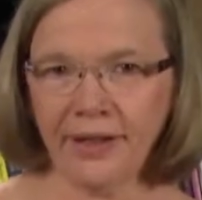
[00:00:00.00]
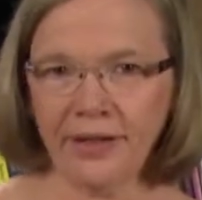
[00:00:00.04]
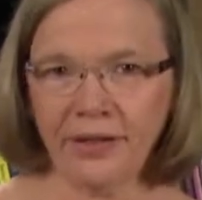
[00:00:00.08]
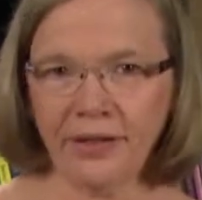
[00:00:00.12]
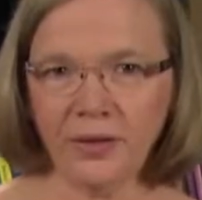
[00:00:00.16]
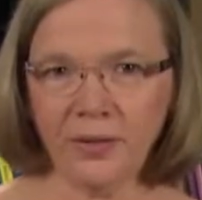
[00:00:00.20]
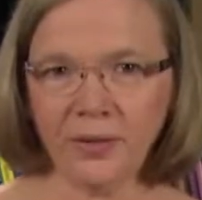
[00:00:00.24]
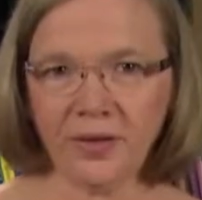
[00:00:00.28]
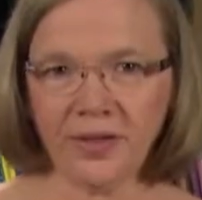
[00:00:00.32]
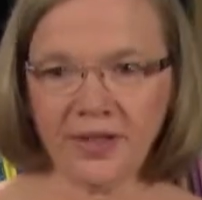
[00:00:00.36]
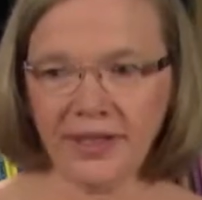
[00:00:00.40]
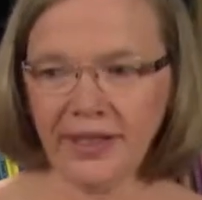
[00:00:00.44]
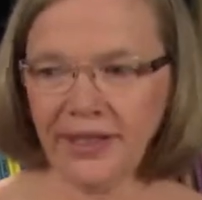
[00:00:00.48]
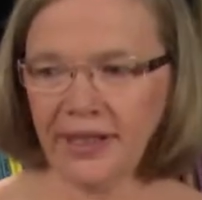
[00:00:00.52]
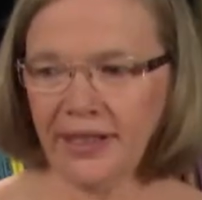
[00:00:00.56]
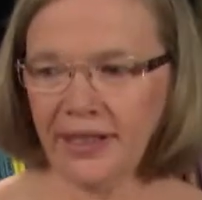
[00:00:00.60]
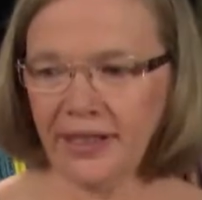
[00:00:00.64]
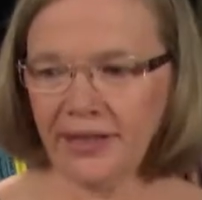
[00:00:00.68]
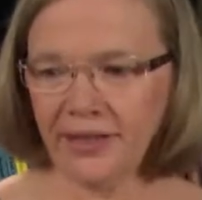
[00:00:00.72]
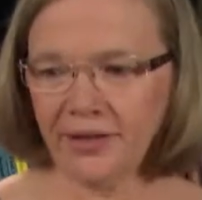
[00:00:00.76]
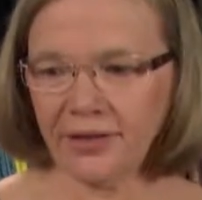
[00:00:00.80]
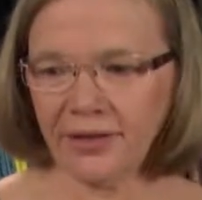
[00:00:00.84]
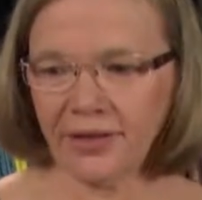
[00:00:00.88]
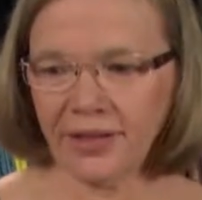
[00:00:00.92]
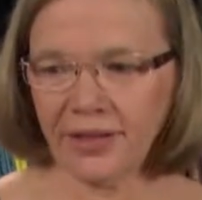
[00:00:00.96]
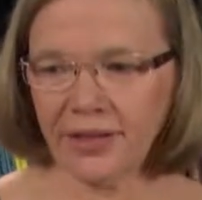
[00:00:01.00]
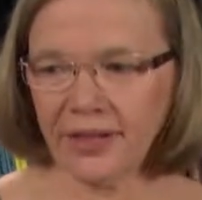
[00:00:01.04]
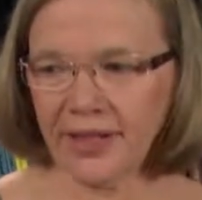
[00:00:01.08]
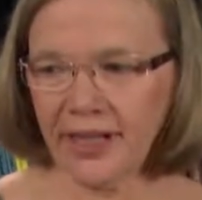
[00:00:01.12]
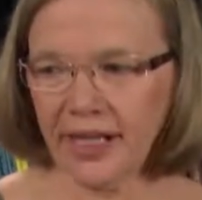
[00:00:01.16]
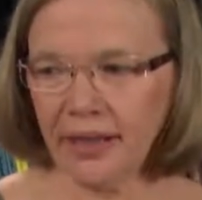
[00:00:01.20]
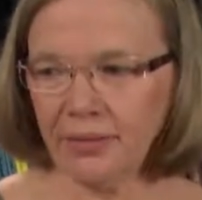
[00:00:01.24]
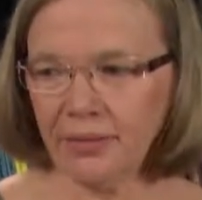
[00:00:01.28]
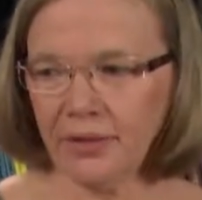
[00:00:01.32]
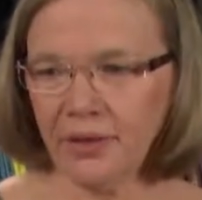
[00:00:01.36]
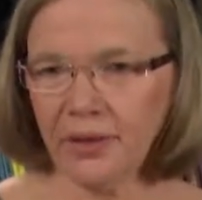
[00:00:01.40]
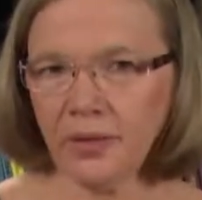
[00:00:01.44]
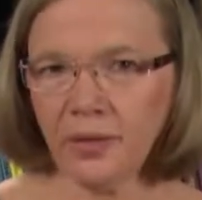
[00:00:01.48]
You will see here on the
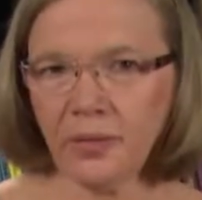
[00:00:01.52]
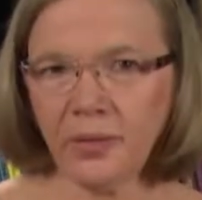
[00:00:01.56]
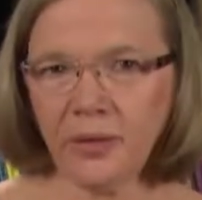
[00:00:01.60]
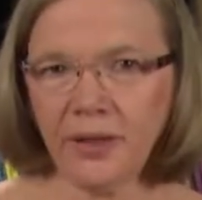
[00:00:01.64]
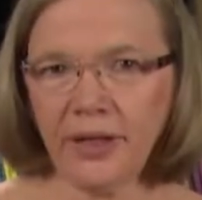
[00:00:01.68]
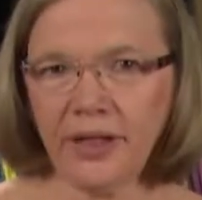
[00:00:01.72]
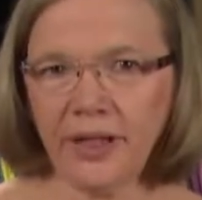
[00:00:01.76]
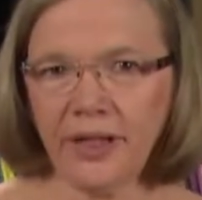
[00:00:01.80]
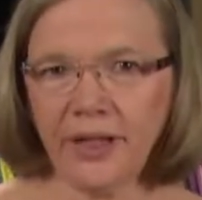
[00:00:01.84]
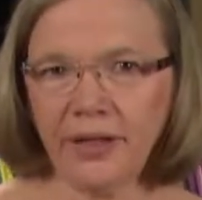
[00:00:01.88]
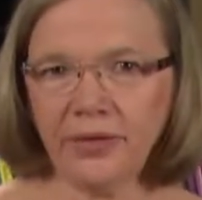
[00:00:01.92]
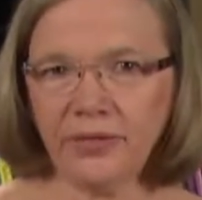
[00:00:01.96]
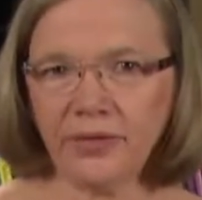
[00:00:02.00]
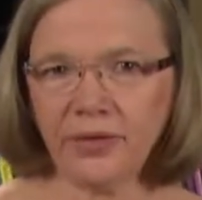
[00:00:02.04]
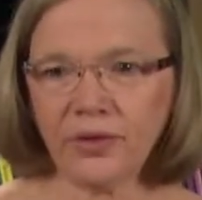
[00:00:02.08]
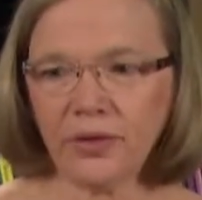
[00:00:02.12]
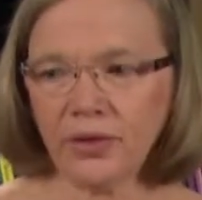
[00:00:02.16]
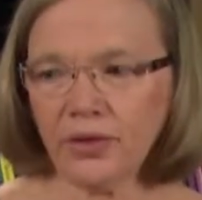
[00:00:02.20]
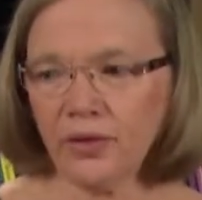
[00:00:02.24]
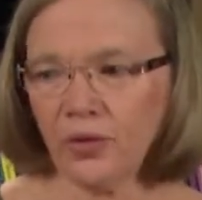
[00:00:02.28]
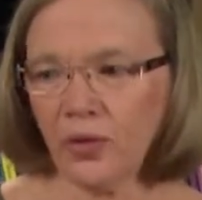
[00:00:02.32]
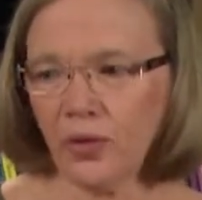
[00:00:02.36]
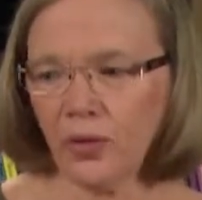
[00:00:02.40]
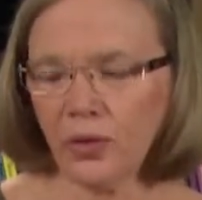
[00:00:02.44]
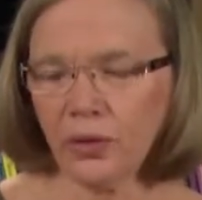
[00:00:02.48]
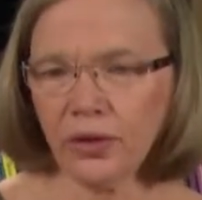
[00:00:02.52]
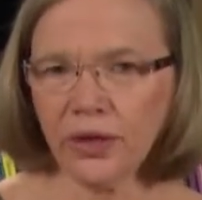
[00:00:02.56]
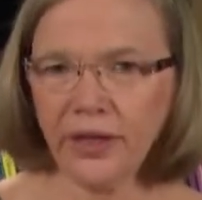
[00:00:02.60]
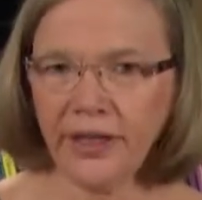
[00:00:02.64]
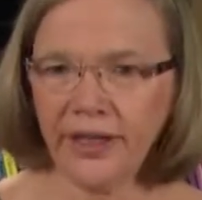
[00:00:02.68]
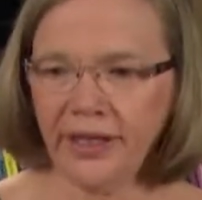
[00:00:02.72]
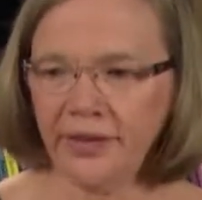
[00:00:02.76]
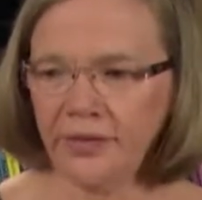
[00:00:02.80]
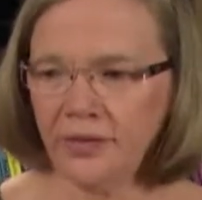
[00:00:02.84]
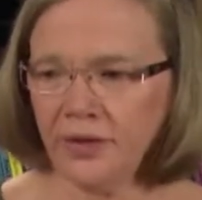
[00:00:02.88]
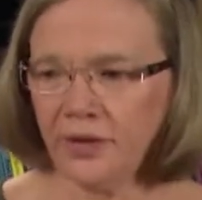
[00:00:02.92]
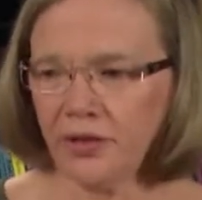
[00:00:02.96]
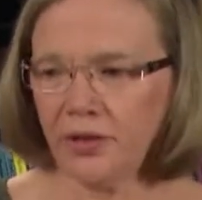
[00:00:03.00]
table we have got all the
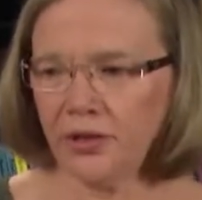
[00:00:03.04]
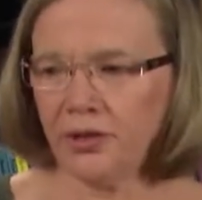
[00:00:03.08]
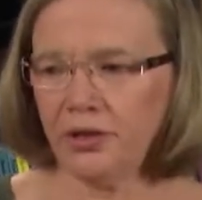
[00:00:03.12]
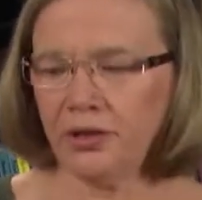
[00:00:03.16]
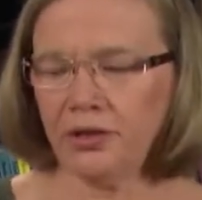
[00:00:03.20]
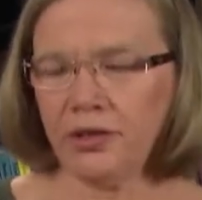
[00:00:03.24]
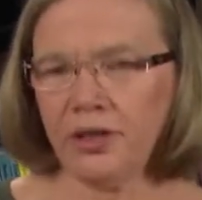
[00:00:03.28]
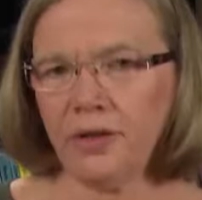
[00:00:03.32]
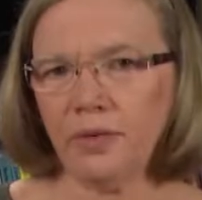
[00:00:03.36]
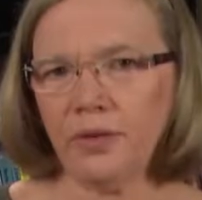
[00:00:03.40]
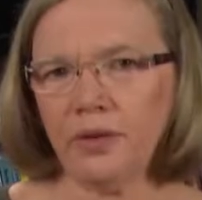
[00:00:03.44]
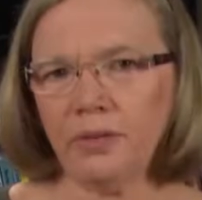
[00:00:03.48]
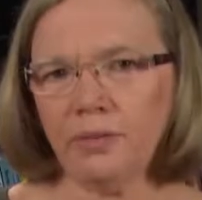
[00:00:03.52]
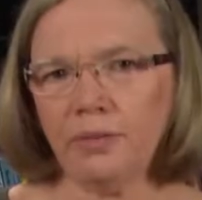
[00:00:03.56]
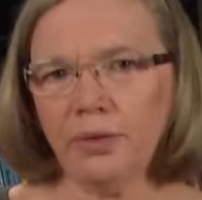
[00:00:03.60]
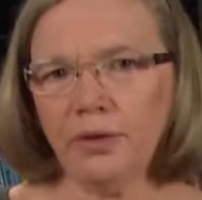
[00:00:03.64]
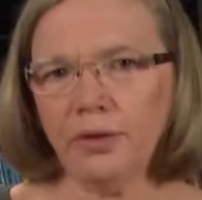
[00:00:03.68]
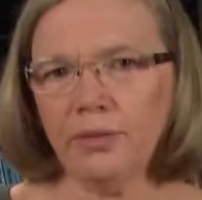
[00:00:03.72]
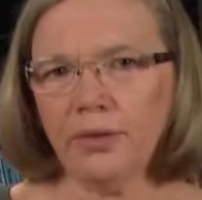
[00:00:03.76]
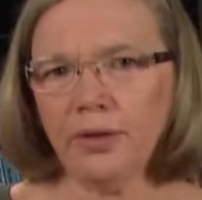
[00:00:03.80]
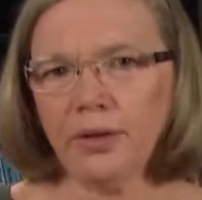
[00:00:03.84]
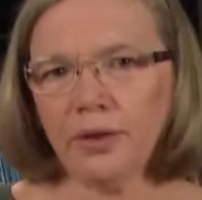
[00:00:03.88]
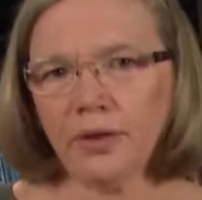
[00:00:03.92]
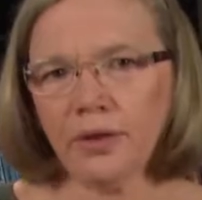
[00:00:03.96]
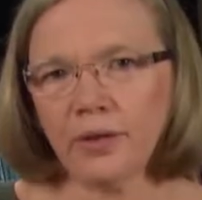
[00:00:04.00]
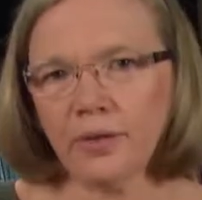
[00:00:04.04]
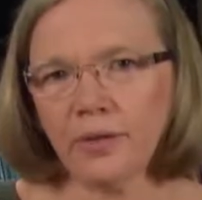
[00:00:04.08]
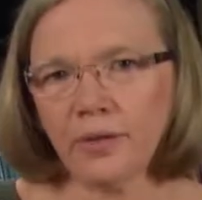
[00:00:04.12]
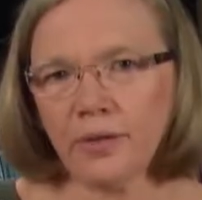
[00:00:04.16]
levels starting with Blue Book,